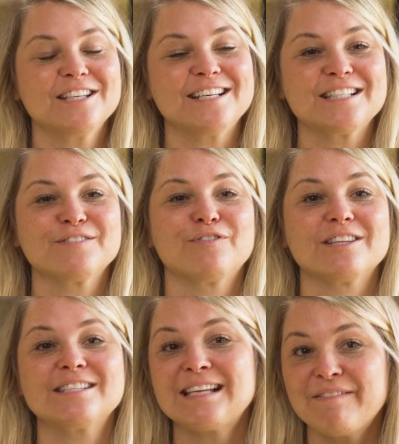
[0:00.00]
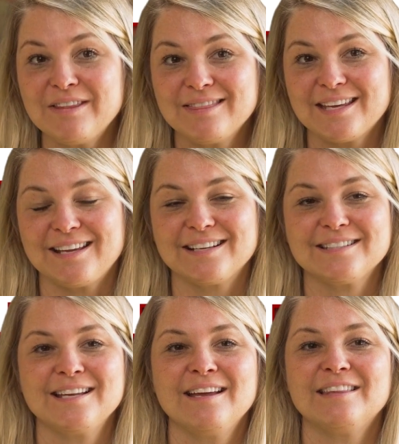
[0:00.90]
this for the 7 things
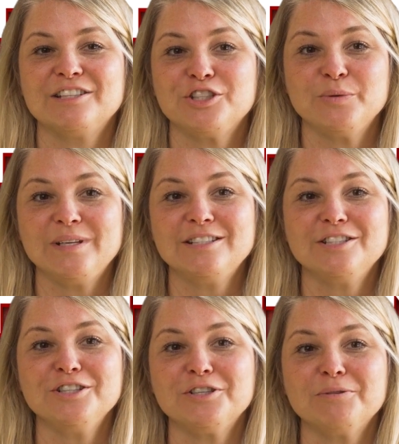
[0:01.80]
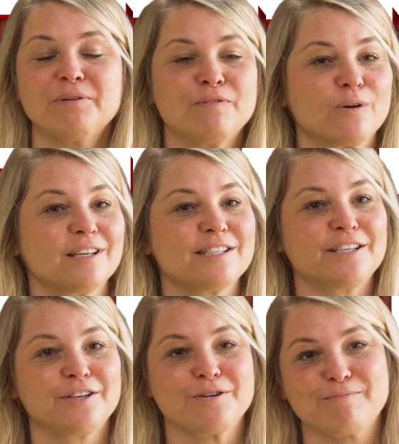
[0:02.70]
that you need to do before listing
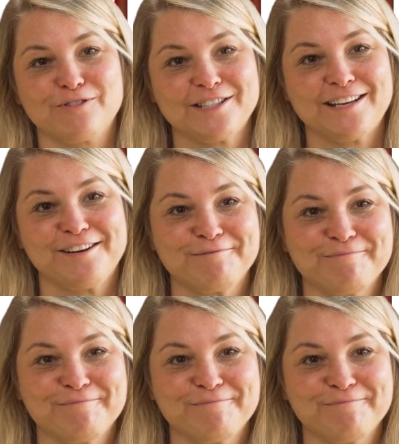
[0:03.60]
your home for sale.